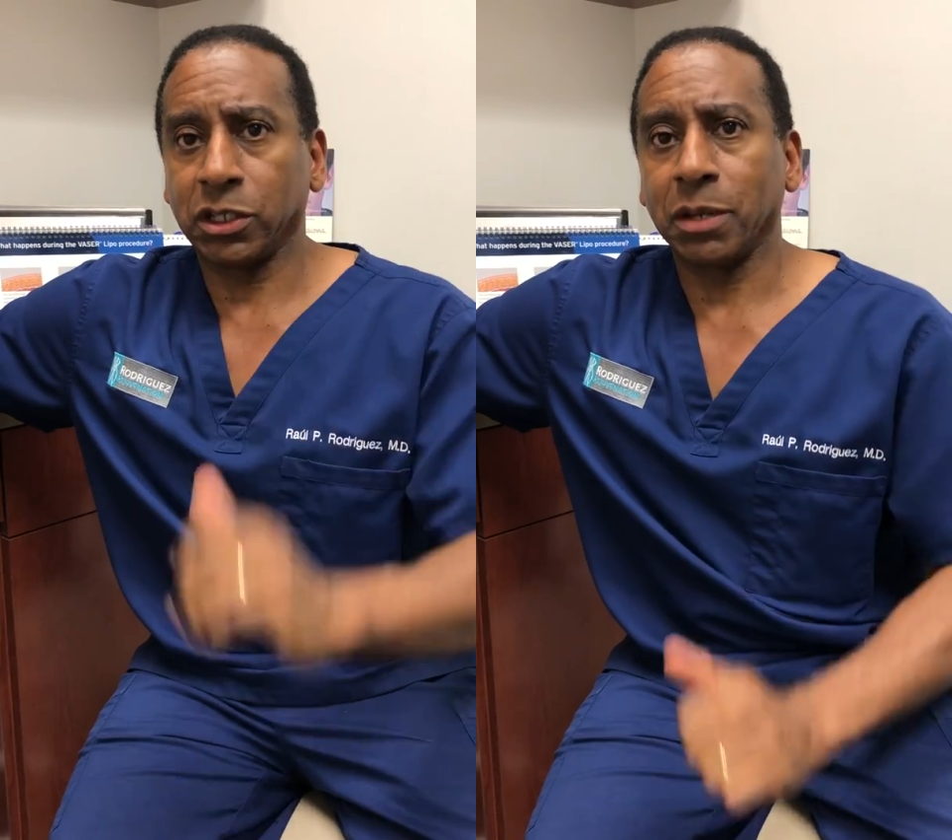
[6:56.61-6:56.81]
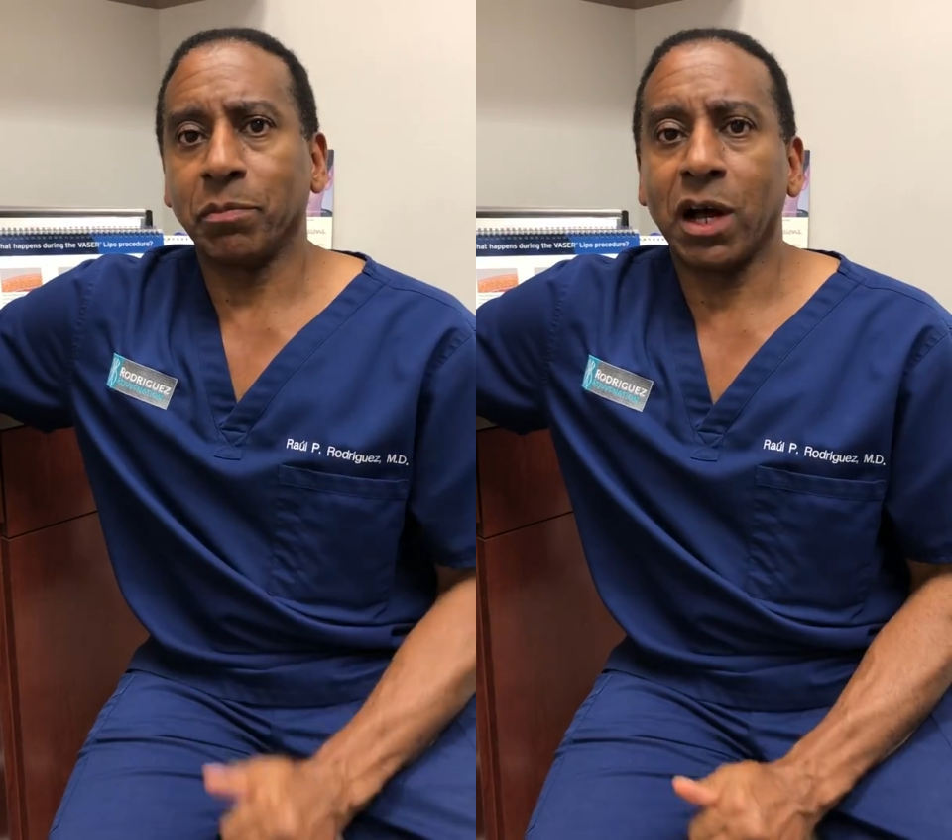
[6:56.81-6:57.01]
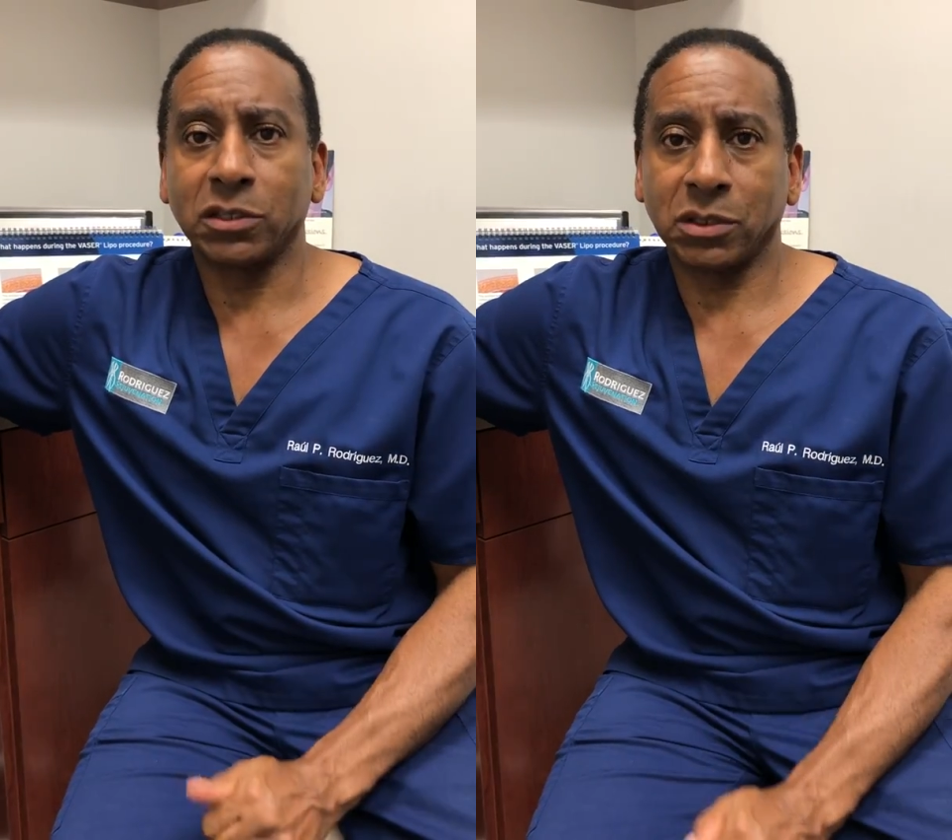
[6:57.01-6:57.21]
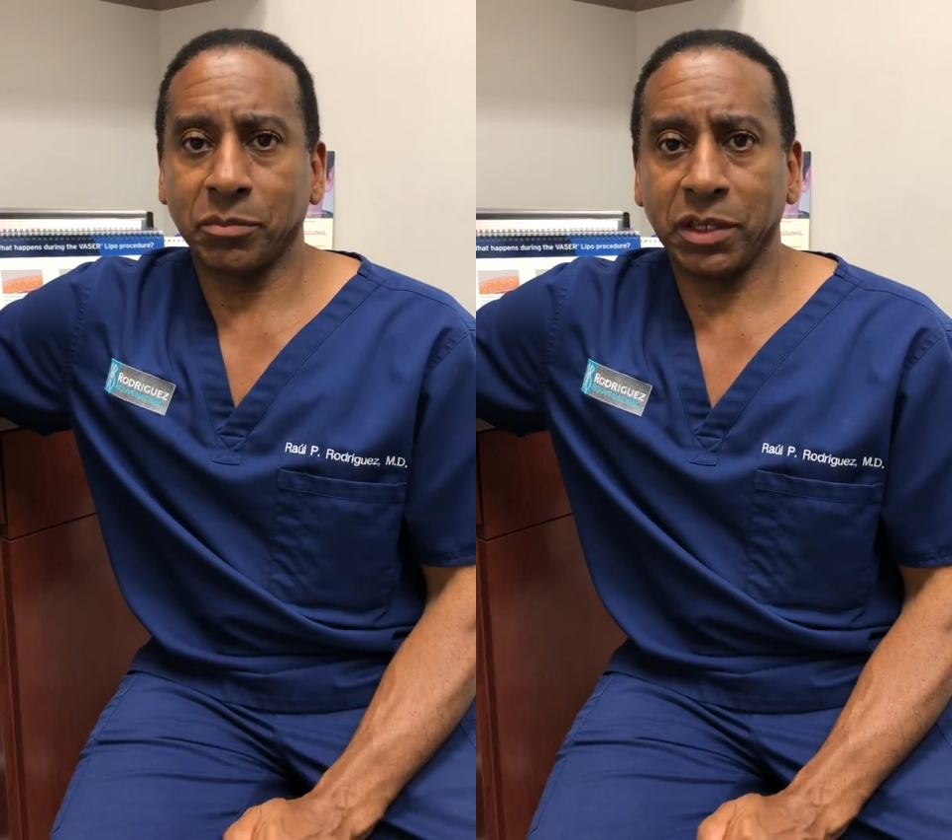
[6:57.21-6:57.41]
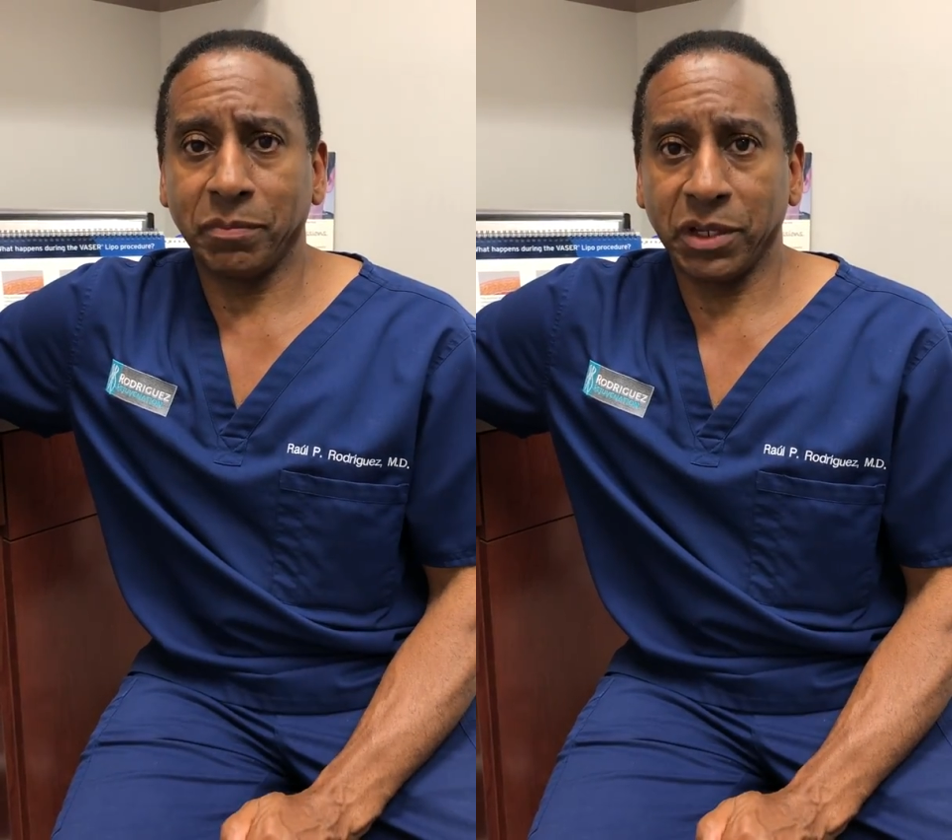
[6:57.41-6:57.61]
it can
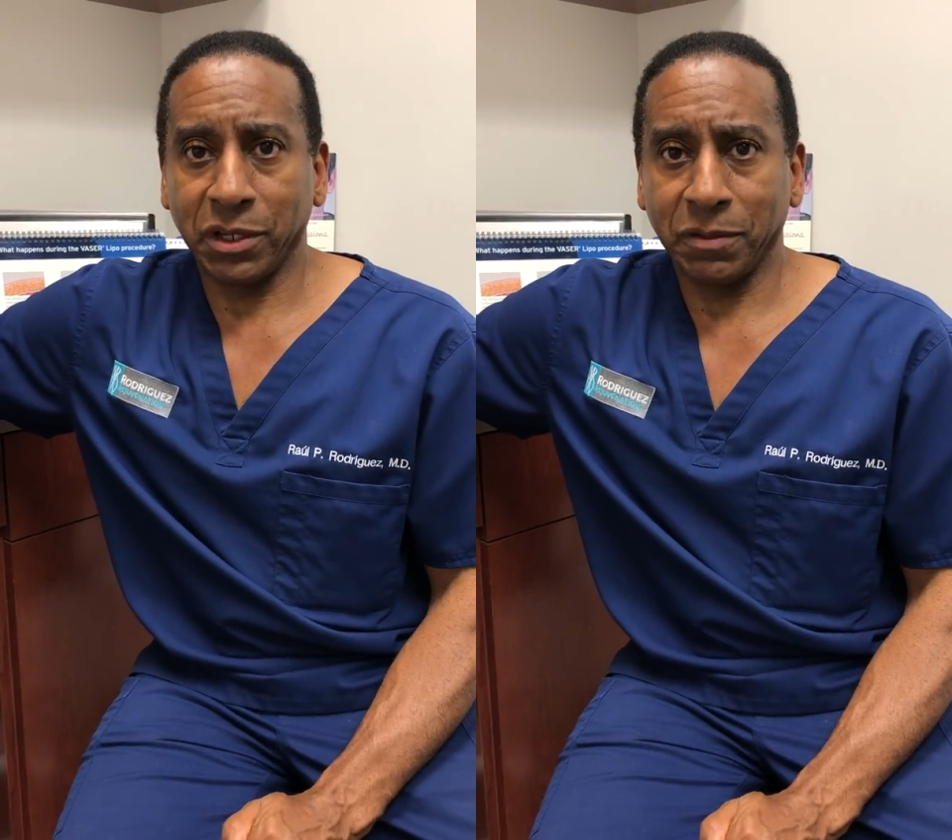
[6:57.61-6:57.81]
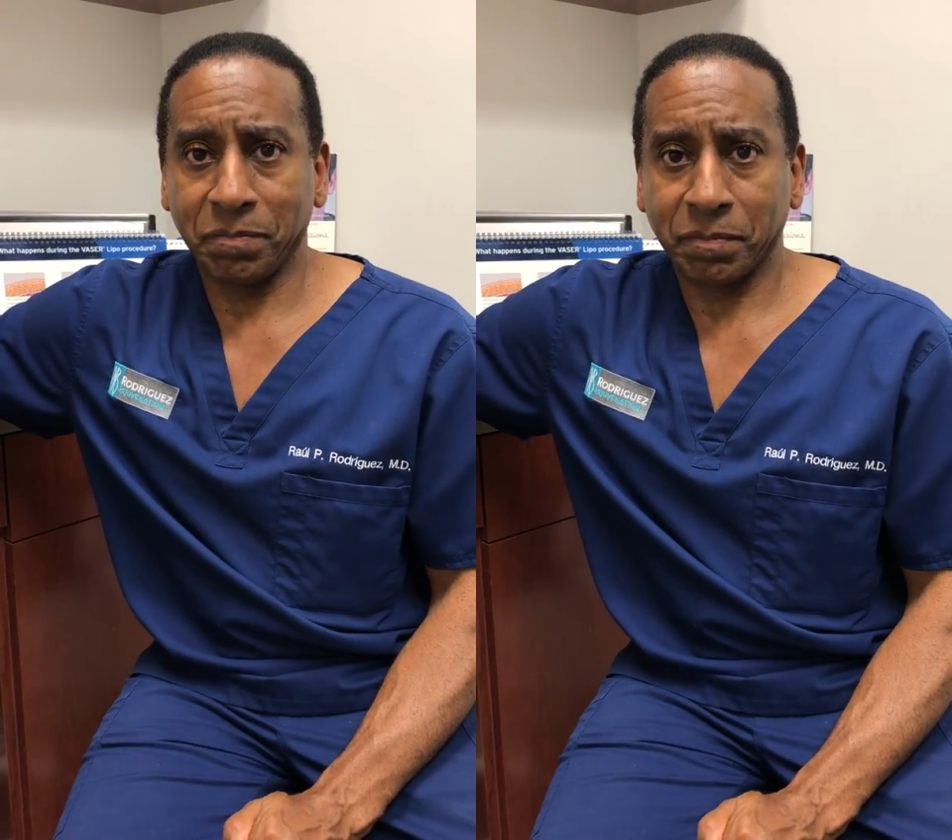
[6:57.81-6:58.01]
possibly be.